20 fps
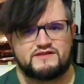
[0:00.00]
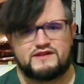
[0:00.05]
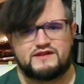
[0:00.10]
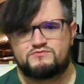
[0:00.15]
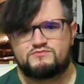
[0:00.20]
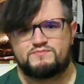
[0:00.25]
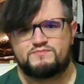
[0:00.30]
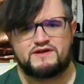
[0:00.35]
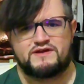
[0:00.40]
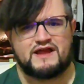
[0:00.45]
that
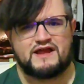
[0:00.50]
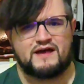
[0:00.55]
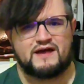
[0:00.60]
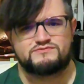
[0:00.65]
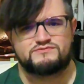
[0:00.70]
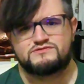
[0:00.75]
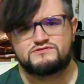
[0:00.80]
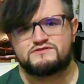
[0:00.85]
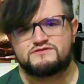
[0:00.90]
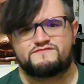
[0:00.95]
it would be an
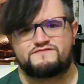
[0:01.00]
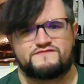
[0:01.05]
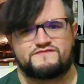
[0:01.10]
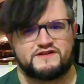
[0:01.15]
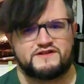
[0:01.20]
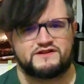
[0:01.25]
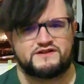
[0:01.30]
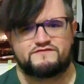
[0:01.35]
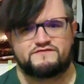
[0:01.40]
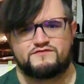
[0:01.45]
absolutely
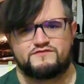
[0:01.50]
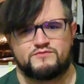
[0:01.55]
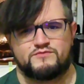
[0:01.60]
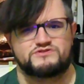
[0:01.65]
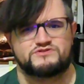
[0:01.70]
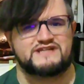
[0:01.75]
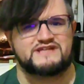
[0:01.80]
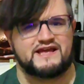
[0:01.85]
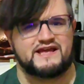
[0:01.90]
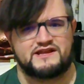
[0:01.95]
filling for
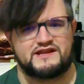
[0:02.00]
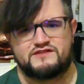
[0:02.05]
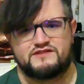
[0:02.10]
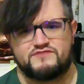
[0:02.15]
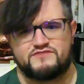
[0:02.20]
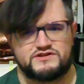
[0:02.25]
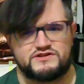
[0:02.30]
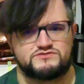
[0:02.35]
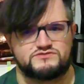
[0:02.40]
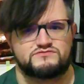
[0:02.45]
most any
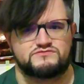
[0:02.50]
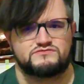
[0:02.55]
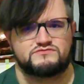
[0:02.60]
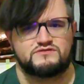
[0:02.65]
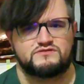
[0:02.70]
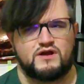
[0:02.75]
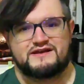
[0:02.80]
adventurer.